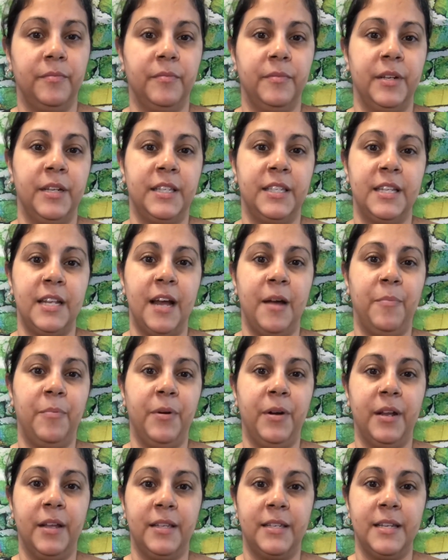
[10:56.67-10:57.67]
it's
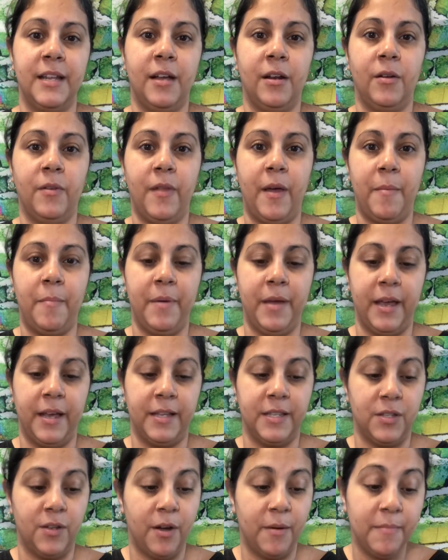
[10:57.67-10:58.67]
not all that big.
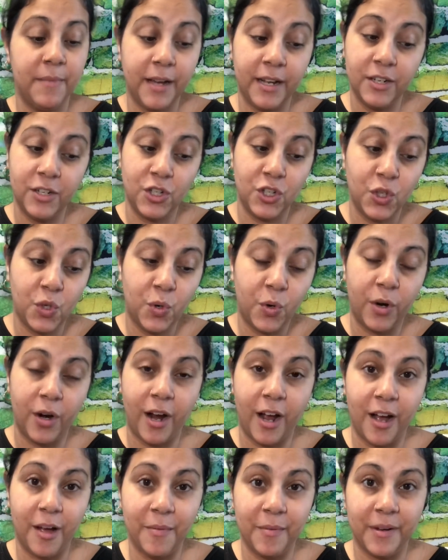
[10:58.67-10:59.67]
So I'm not sure
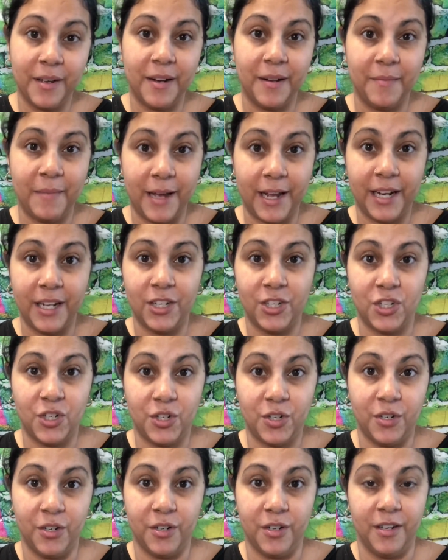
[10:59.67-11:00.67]
how I'm gonna manage
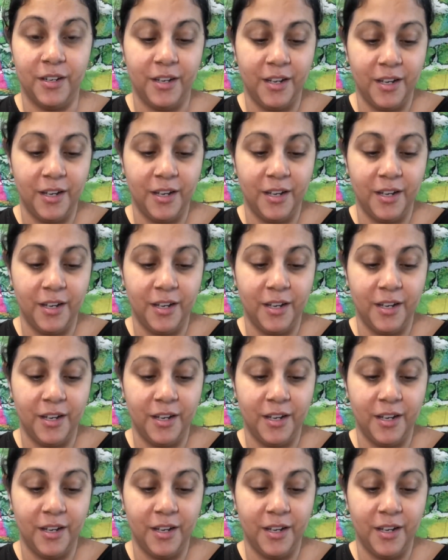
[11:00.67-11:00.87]
to